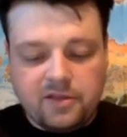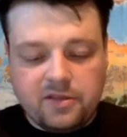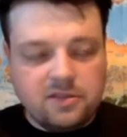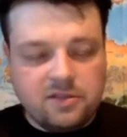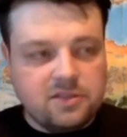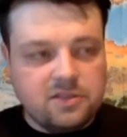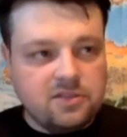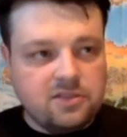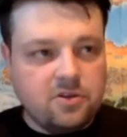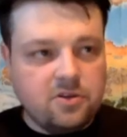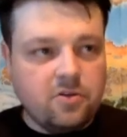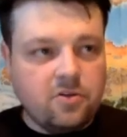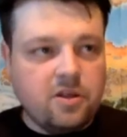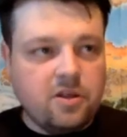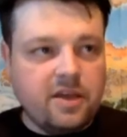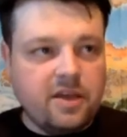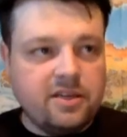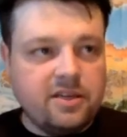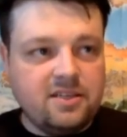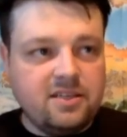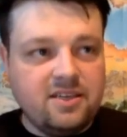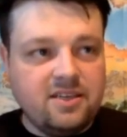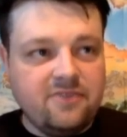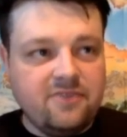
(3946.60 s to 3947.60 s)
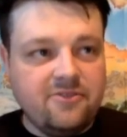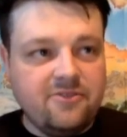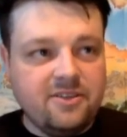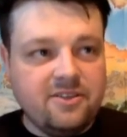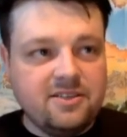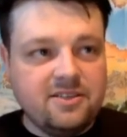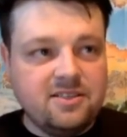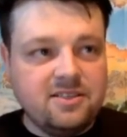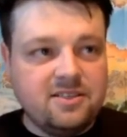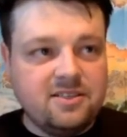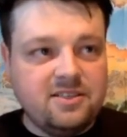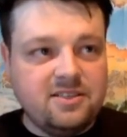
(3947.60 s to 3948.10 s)
so like
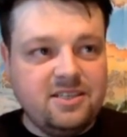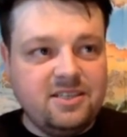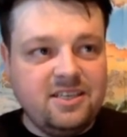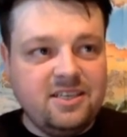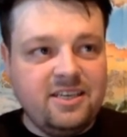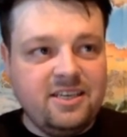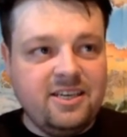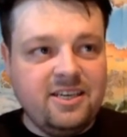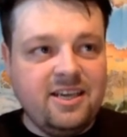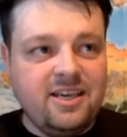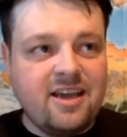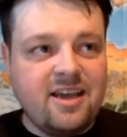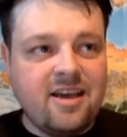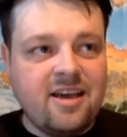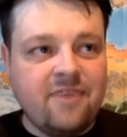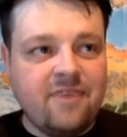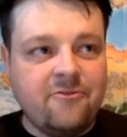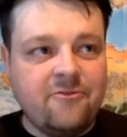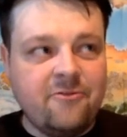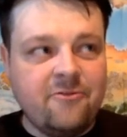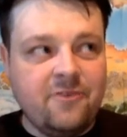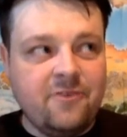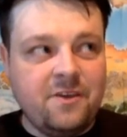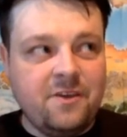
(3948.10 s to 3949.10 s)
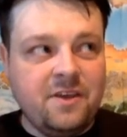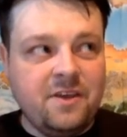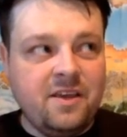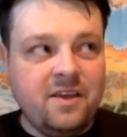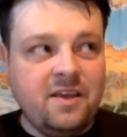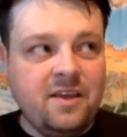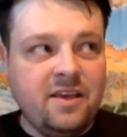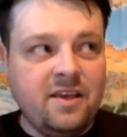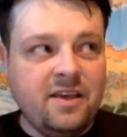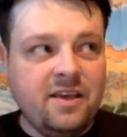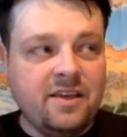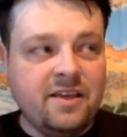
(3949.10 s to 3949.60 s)
defense is
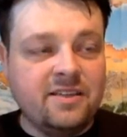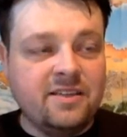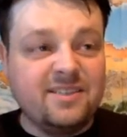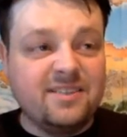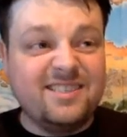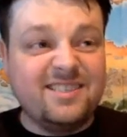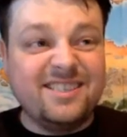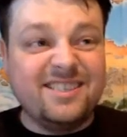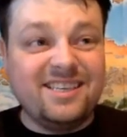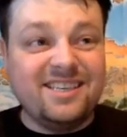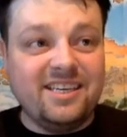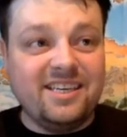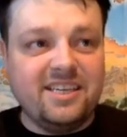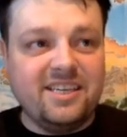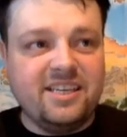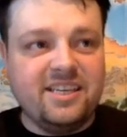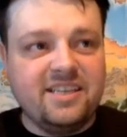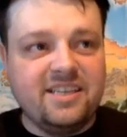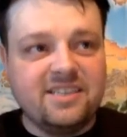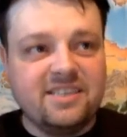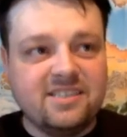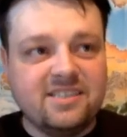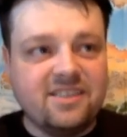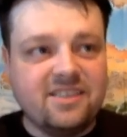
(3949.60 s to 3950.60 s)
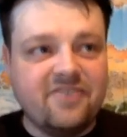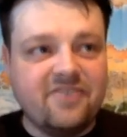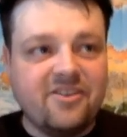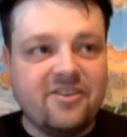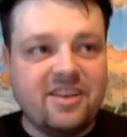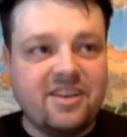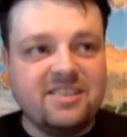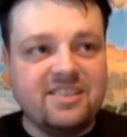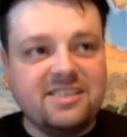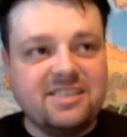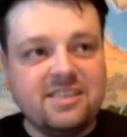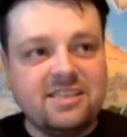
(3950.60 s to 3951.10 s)
D-E-F-E-N-C-E instead of
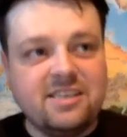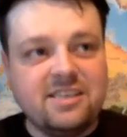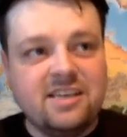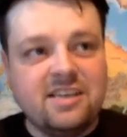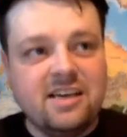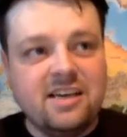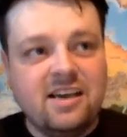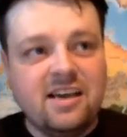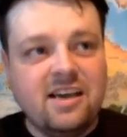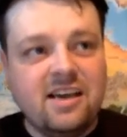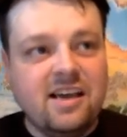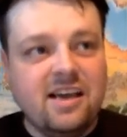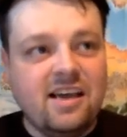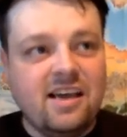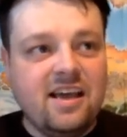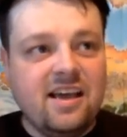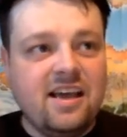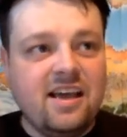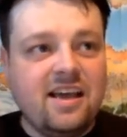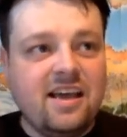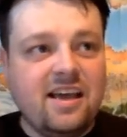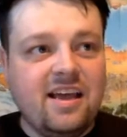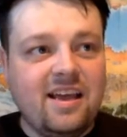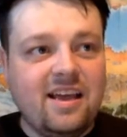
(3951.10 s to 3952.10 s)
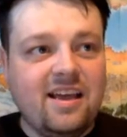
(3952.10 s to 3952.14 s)
S-E. And